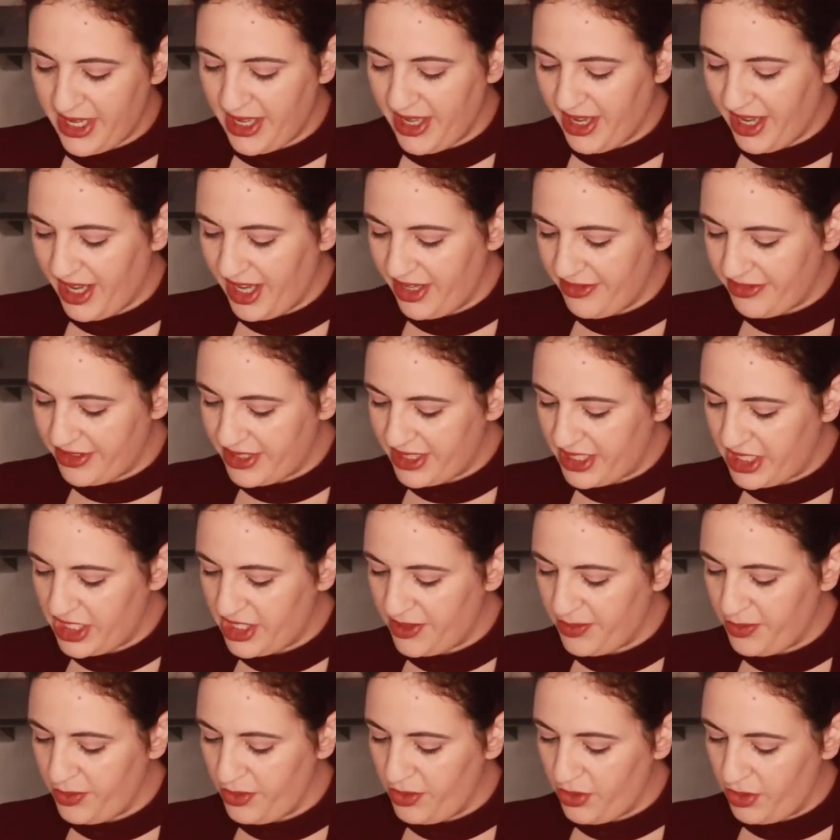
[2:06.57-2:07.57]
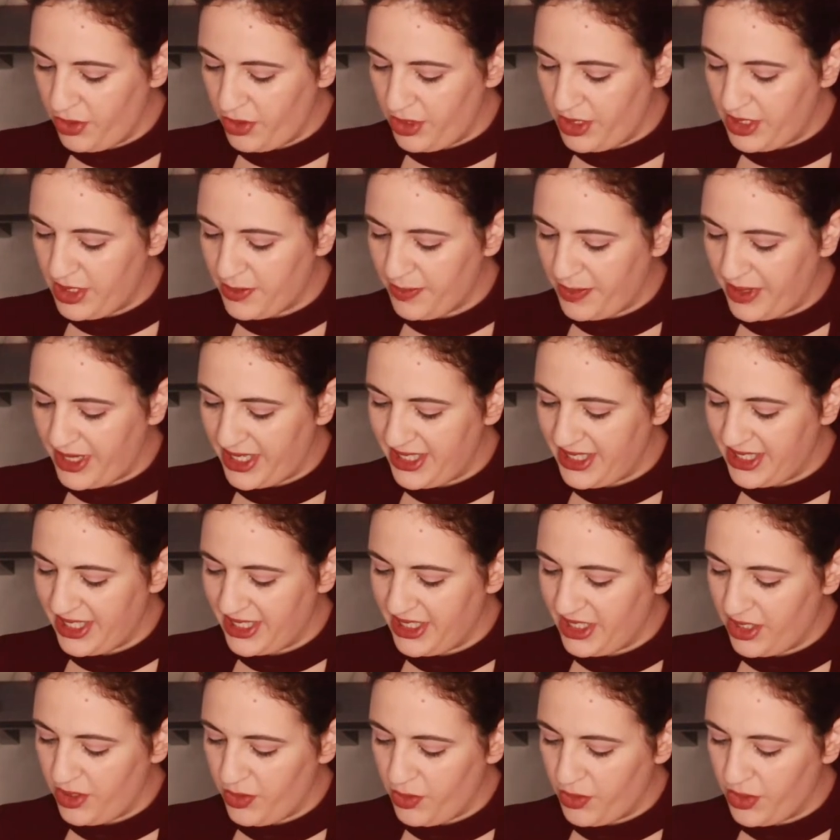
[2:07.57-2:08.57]
half a teaspoon allspice, and
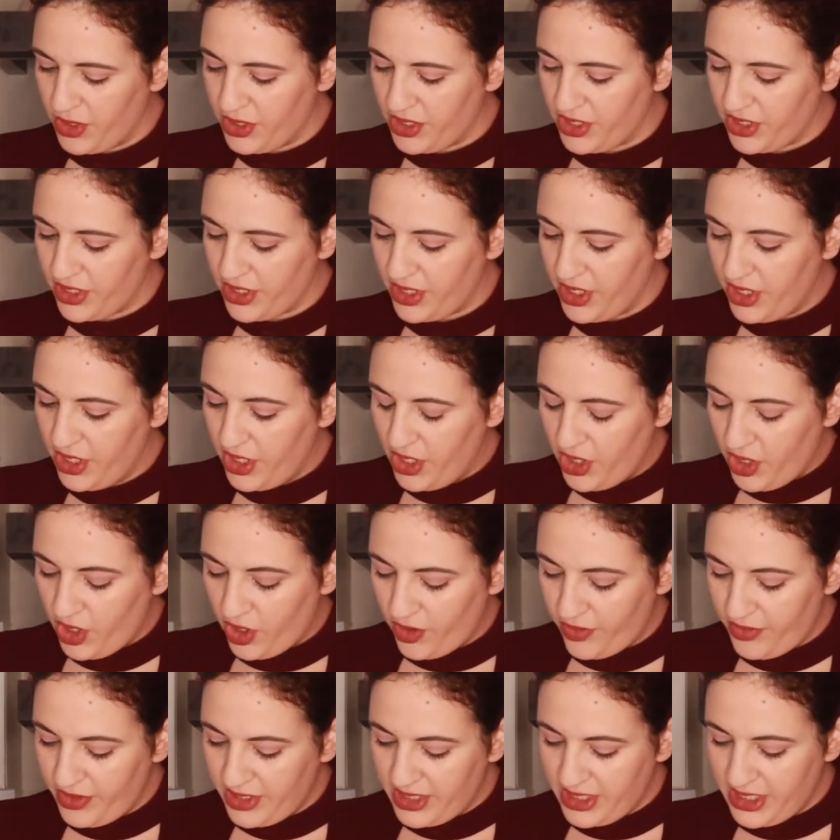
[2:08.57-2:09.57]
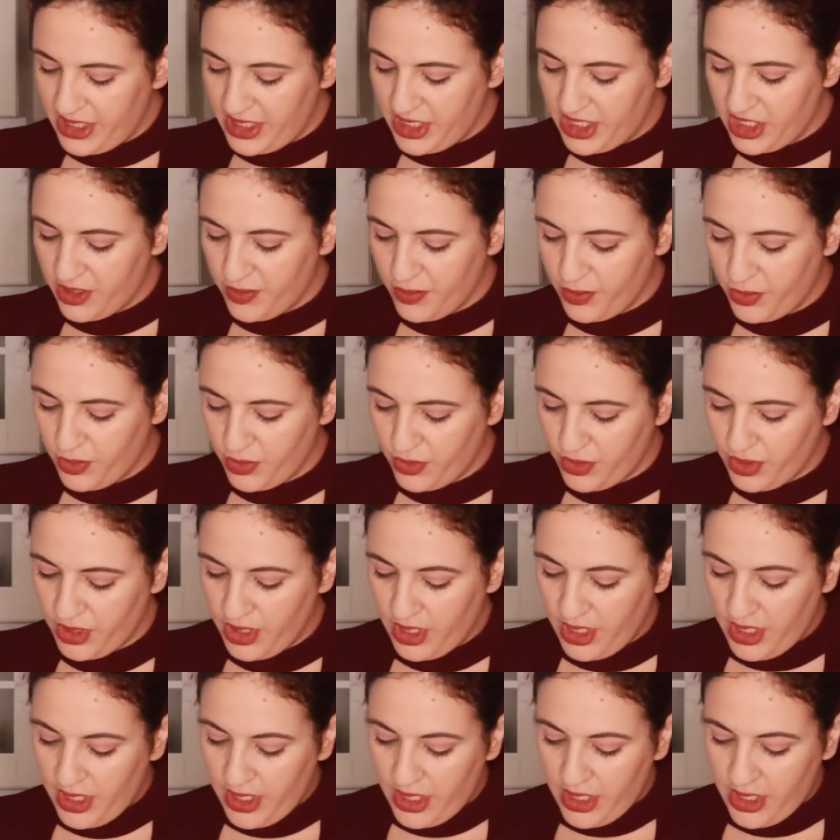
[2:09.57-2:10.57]
a quarter of a teaspoon
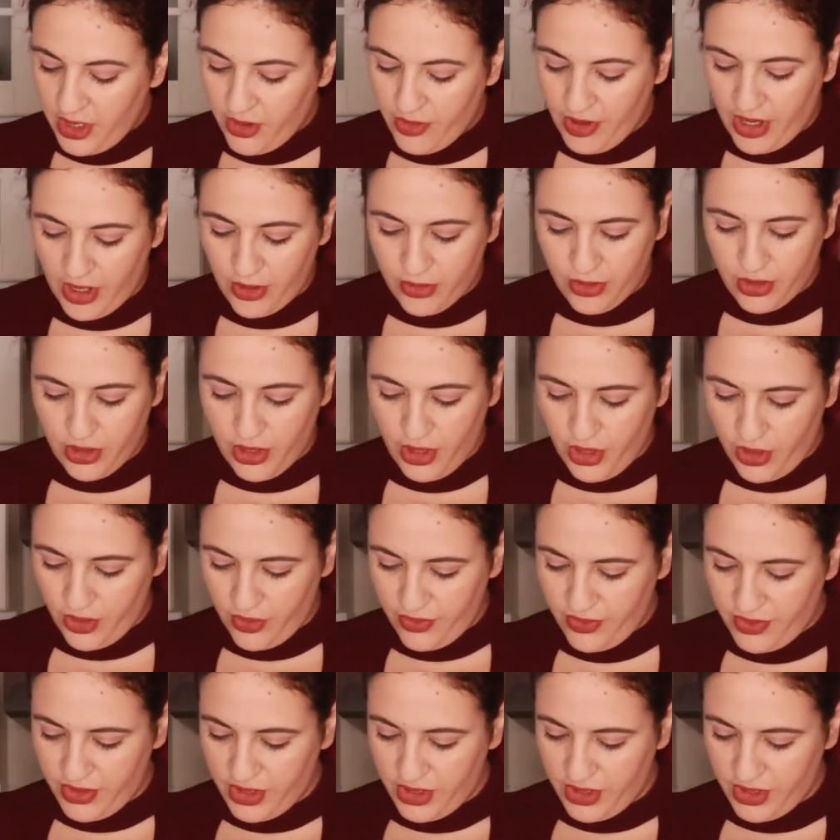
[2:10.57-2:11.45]
ground cloves.